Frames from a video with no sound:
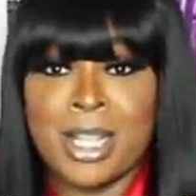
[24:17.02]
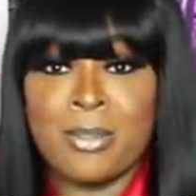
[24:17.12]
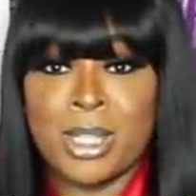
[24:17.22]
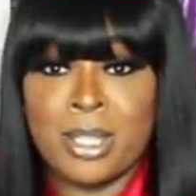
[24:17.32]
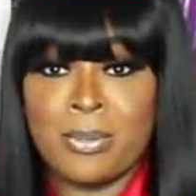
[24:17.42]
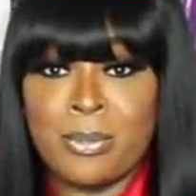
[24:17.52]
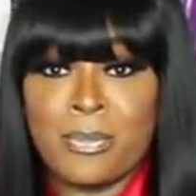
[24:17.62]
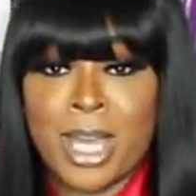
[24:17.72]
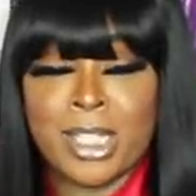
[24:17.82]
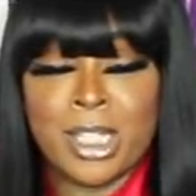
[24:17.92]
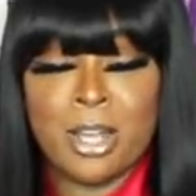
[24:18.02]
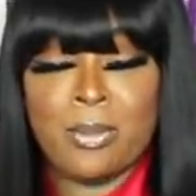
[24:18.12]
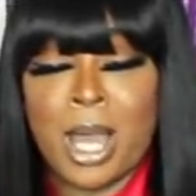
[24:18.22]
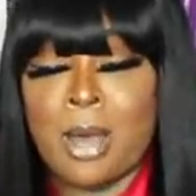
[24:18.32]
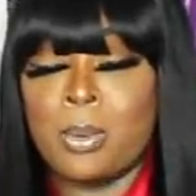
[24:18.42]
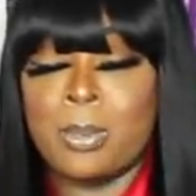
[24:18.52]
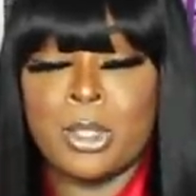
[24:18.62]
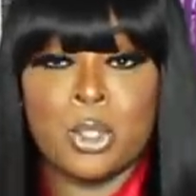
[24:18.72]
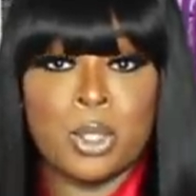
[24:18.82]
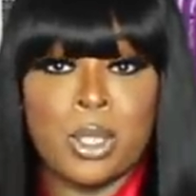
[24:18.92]
everything from Fashion Nova I will
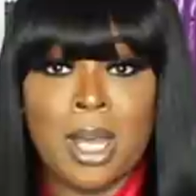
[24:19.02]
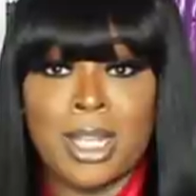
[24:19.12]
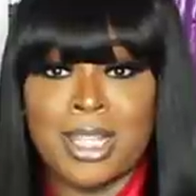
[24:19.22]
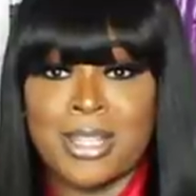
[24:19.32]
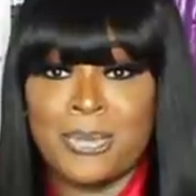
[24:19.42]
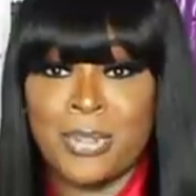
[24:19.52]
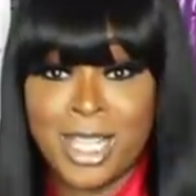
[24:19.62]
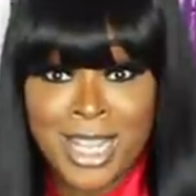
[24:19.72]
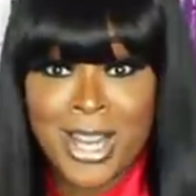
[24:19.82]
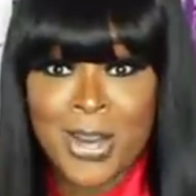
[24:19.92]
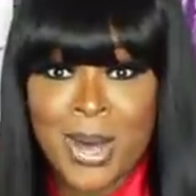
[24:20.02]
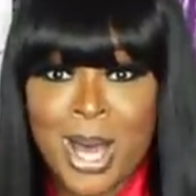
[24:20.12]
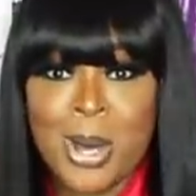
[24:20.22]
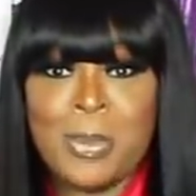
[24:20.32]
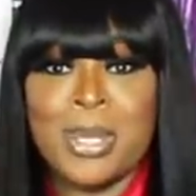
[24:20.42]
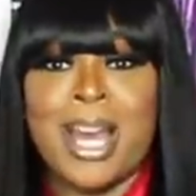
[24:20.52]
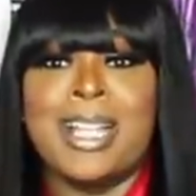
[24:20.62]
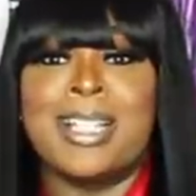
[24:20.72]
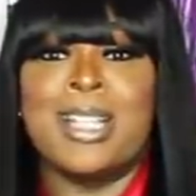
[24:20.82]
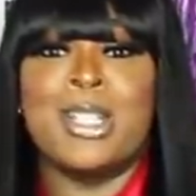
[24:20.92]
be showing you all in this video. I hope you
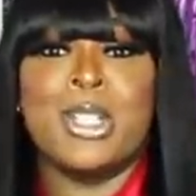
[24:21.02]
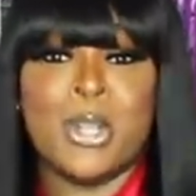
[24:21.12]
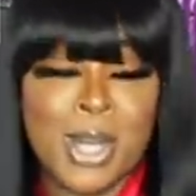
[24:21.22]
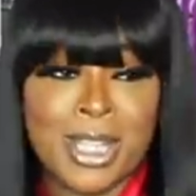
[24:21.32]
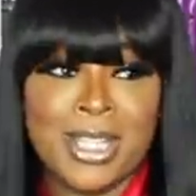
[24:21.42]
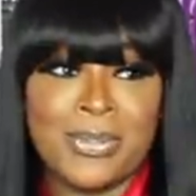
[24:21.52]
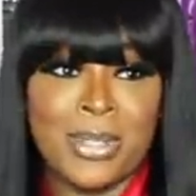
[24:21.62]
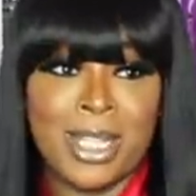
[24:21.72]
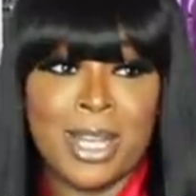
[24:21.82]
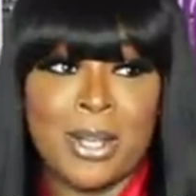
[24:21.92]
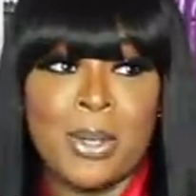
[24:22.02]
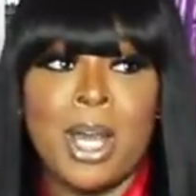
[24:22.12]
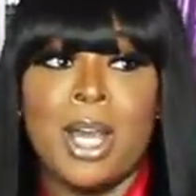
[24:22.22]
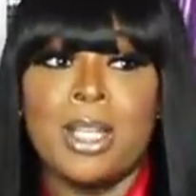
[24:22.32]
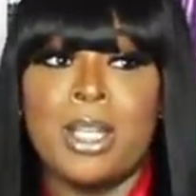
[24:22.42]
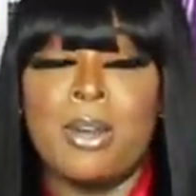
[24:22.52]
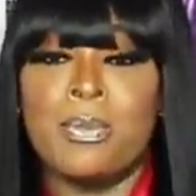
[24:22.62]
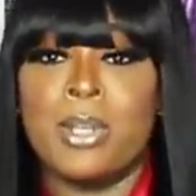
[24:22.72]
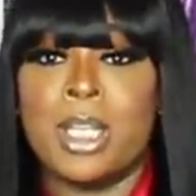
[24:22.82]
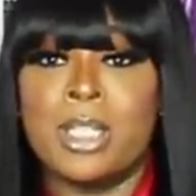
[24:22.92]
guys enjoyed this video.
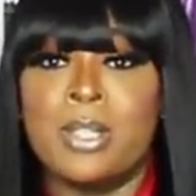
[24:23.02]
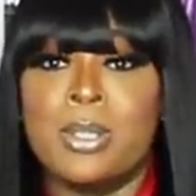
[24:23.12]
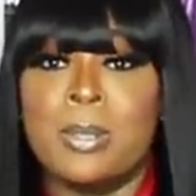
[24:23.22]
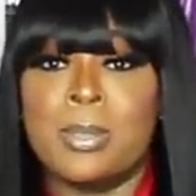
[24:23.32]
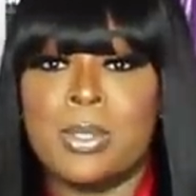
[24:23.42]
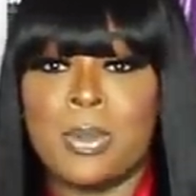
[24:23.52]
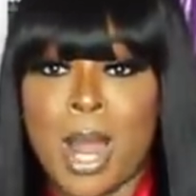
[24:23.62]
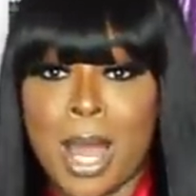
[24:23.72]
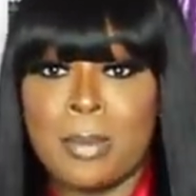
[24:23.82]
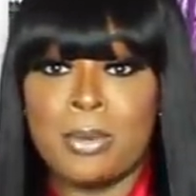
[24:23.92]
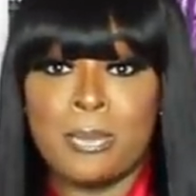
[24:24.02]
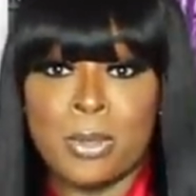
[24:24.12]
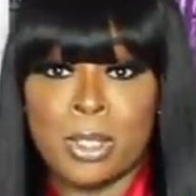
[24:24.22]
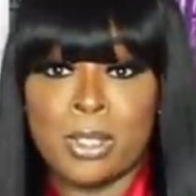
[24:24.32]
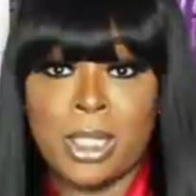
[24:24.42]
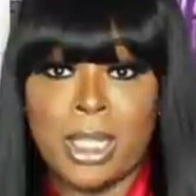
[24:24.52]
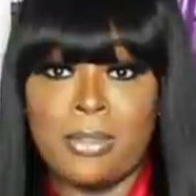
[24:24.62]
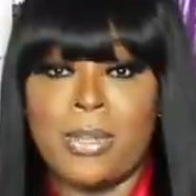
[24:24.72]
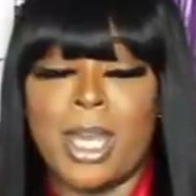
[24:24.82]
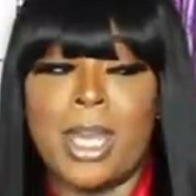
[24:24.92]
Don't forget to subscribe before you
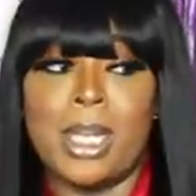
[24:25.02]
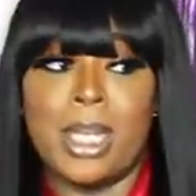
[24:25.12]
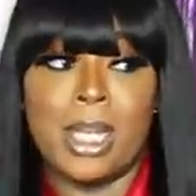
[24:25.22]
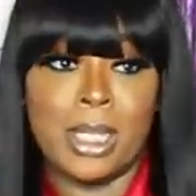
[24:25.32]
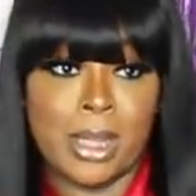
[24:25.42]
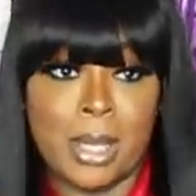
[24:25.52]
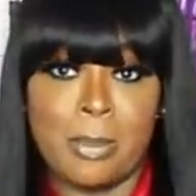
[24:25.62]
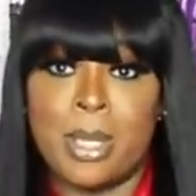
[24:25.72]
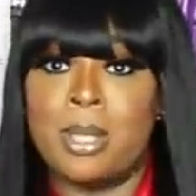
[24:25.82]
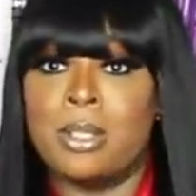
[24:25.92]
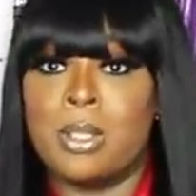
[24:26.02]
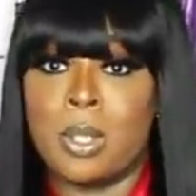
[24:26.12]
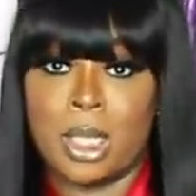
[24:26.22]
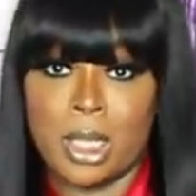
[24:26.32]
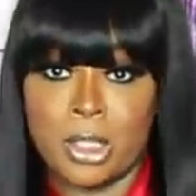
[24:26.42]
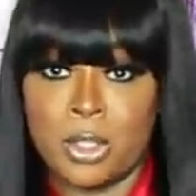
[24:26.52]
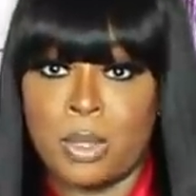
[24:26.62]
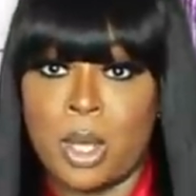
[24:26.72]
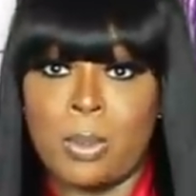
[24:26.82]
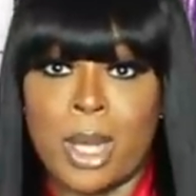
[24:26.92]
leave and hit that bell so to let
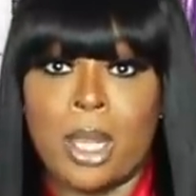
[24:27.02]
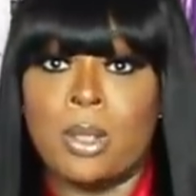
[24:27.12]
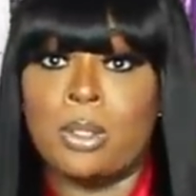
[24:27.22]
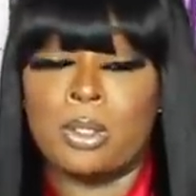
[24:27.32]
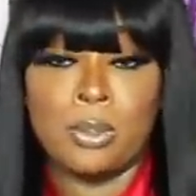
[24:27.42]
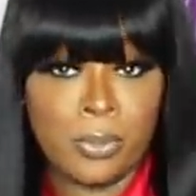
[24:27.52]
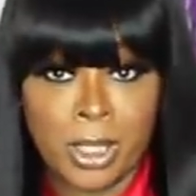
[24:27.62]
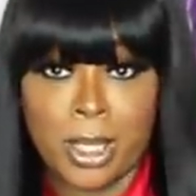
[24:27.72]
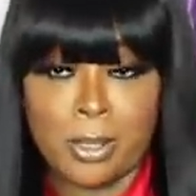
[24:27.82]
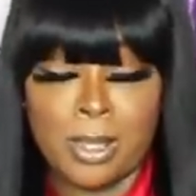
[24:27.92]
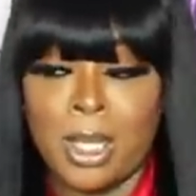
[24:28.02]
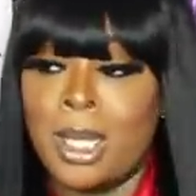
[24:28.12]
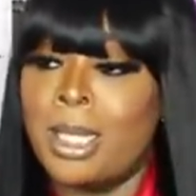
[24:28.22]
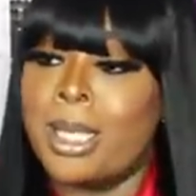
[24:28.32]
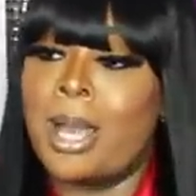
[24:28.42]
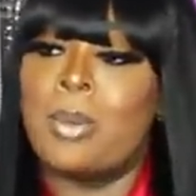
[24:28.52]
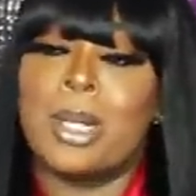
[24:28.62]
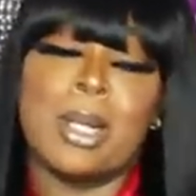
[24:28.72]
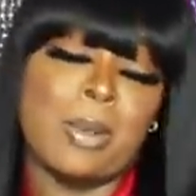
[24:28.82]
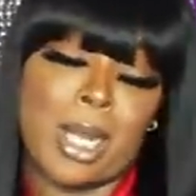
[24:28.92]
you know when I load a new video. Y'all
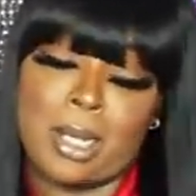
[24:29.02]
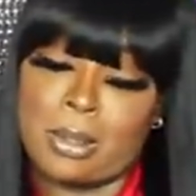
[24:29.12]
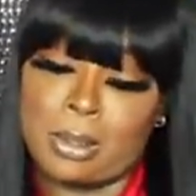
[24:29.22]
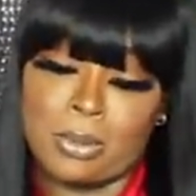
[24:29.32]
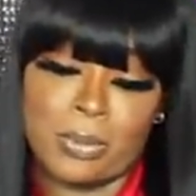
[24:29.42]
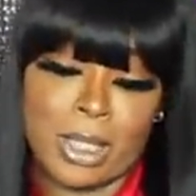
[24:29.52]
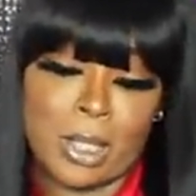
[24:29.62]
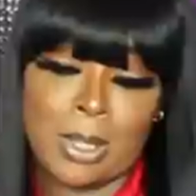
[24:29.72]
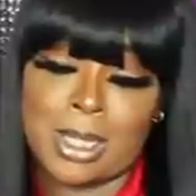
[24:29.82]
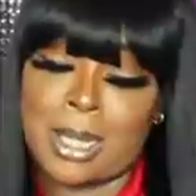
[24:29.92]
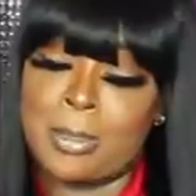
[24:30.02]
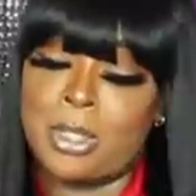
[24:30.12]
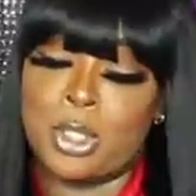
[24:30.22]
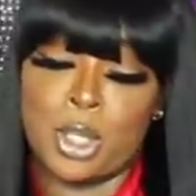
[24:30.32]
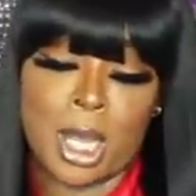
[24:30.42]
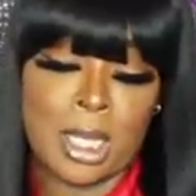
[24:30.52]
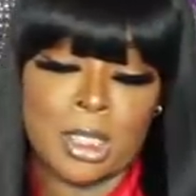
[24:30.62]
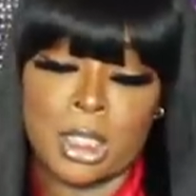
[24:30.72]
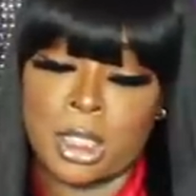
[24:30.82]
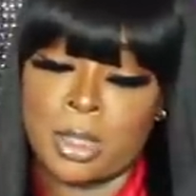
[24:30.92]
want to know when I load a new video because I'll be sharing all
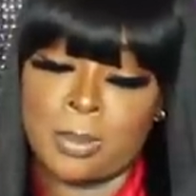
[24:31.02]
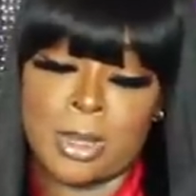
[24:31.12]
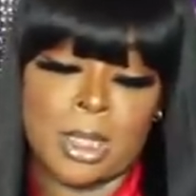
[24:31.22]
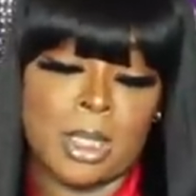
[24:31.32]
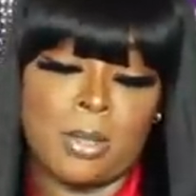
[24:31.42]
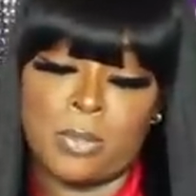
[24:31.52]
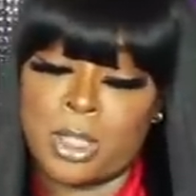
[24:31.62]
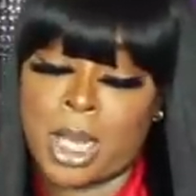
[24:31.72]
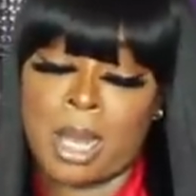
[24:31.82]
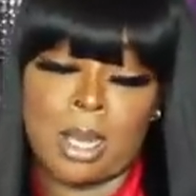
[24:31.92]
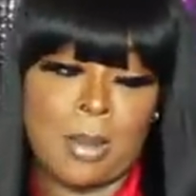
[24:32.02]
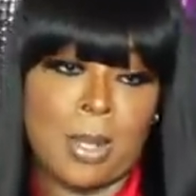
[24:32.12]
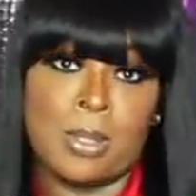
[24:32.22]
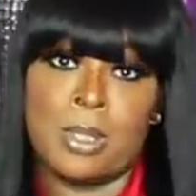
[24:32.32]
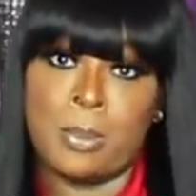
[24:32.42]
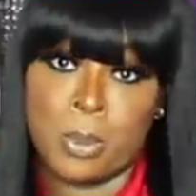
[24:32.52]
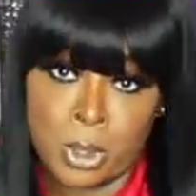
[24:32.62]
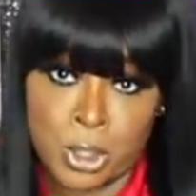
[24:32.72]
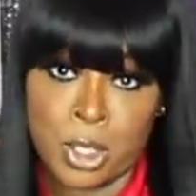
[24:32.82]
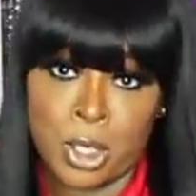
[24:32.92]
the gems and stuff with y'all. Come on,
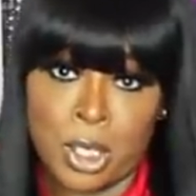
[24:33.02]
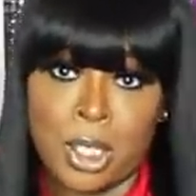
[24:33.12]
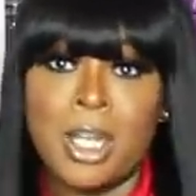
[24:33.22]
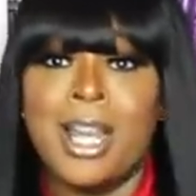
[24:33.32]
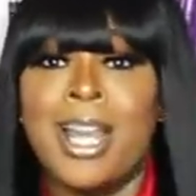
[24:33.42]
support your girl.